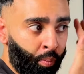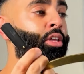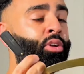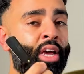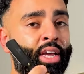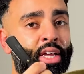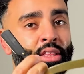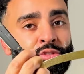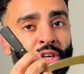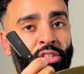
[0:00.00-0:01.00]
You can get
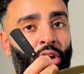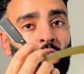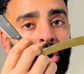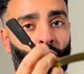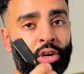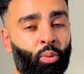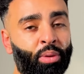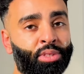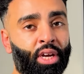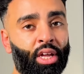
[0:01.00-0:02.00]
this razor on our
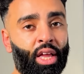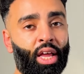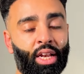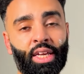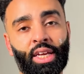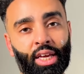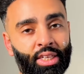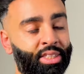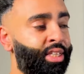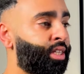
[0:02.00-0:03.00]
website. Link
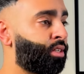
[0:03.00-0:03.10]
is in the